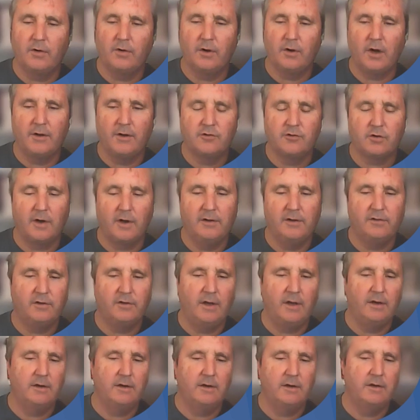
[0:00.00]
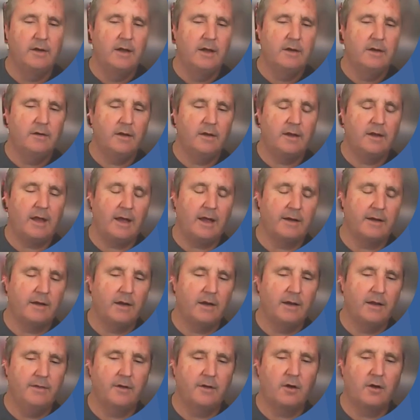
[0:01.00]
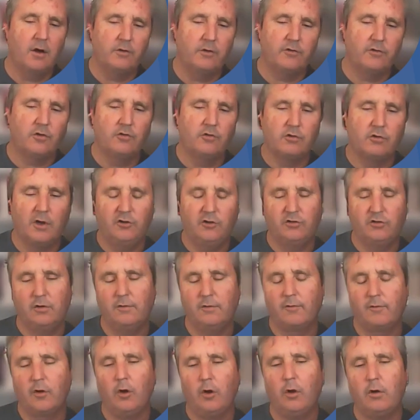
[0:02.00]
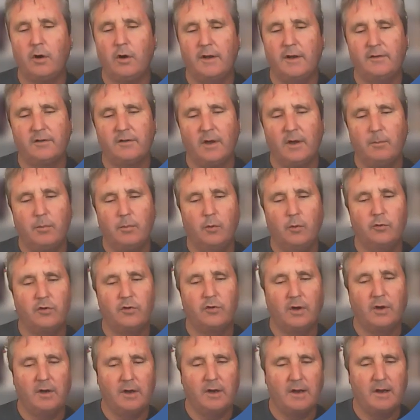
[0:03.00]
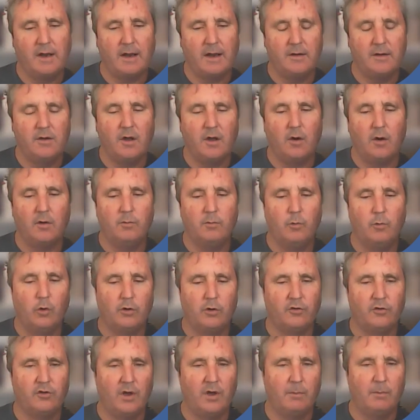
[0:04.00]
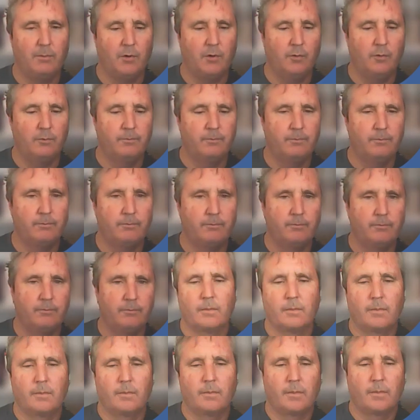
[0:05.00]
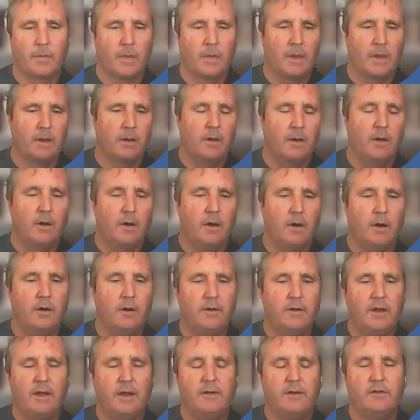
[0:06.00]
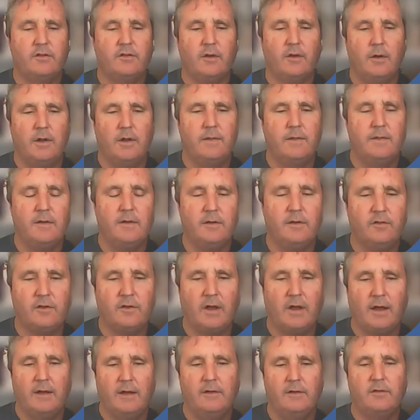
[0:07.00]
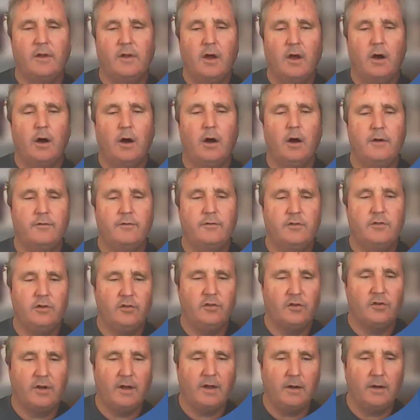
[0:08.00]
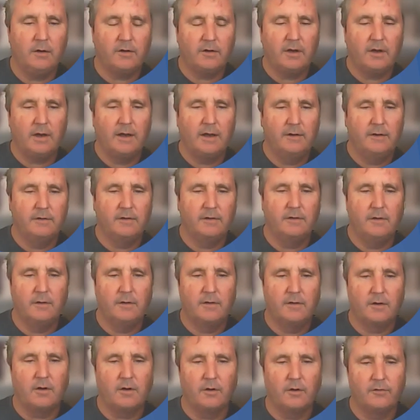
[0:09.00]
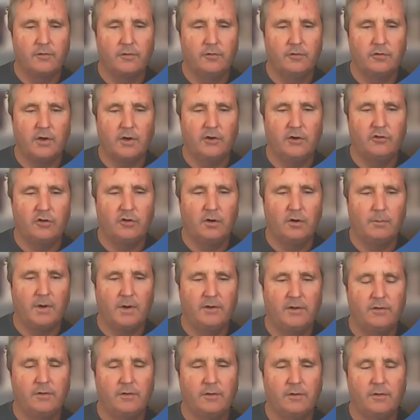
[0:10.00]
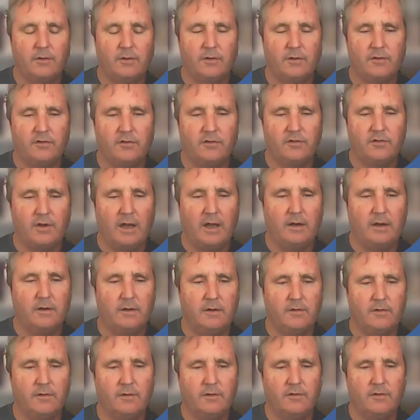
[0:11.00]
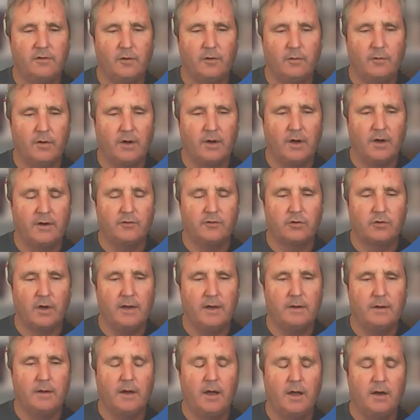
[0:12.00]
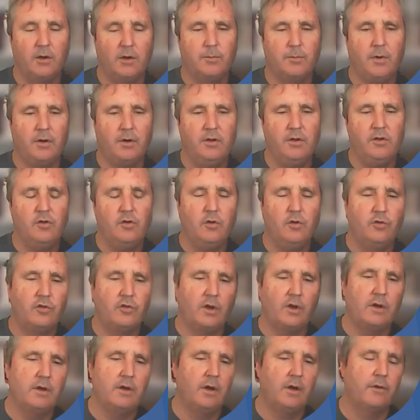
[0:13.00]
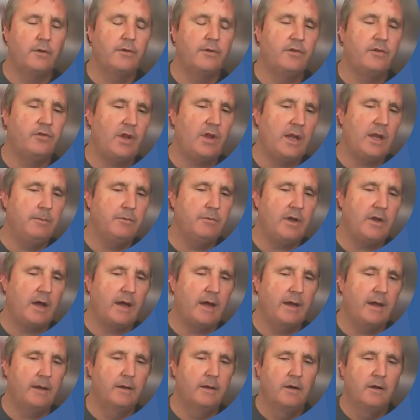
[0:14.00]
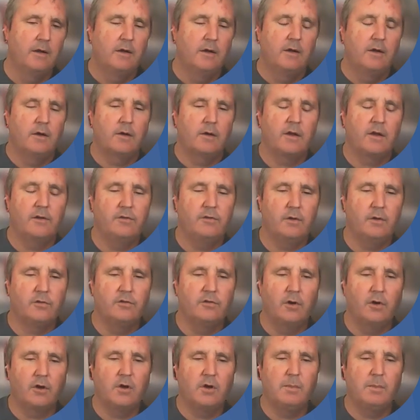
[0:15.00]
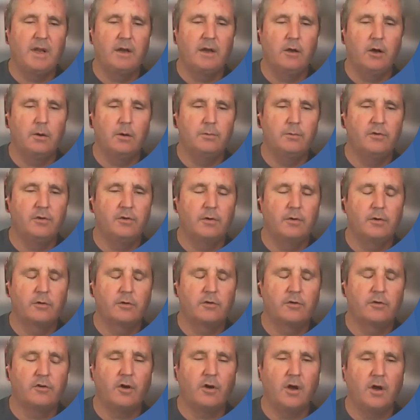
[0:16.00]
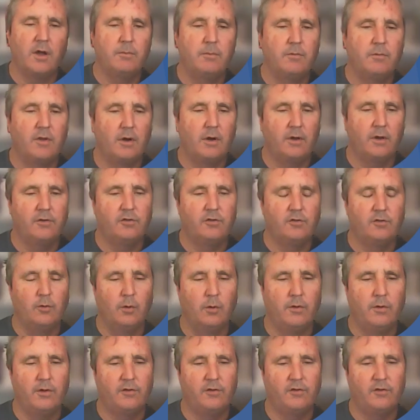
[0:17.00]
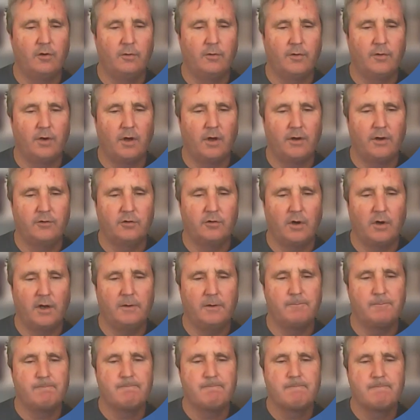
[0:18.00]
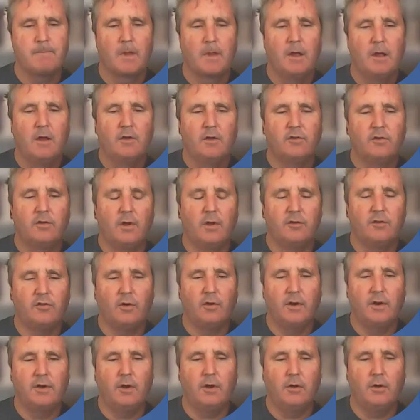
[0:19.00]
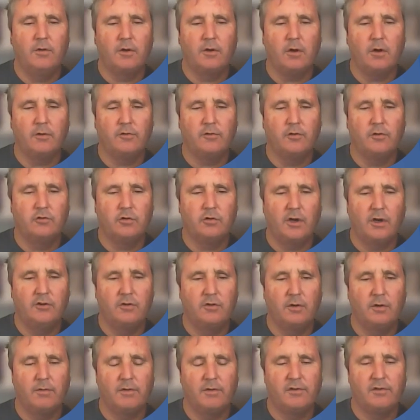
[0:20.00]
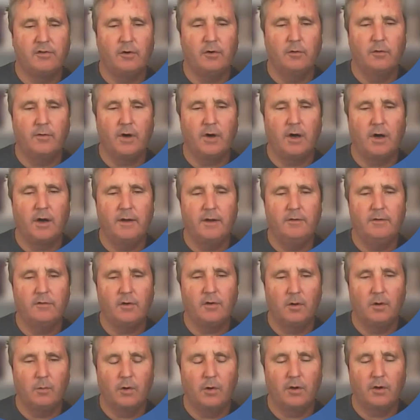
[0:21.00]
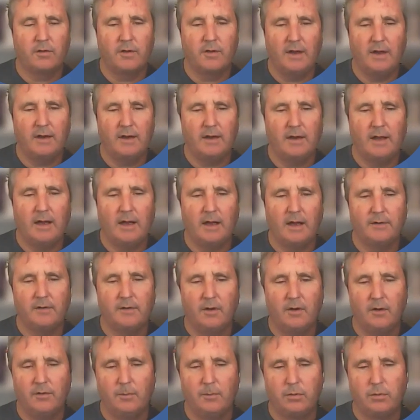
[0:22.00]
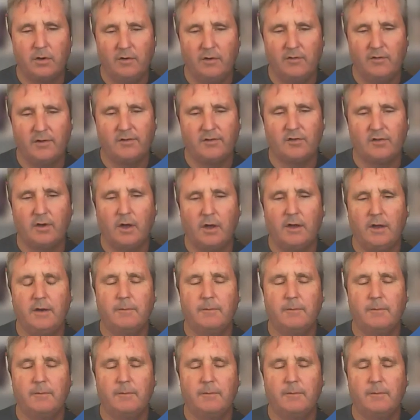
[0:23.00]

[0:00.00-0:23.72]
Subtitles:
nitrate standard to calculate the concentration of chloride samples in an unknown water sample. Okay, so in this case, I've just calculated the concentration of my standard silver nitrate, and I'm going to use it on the same day. Okay, so it's not going to be a long time that I store the silver nitrate. So I know the concentration of the silver ions. I worked that out on the previous slide.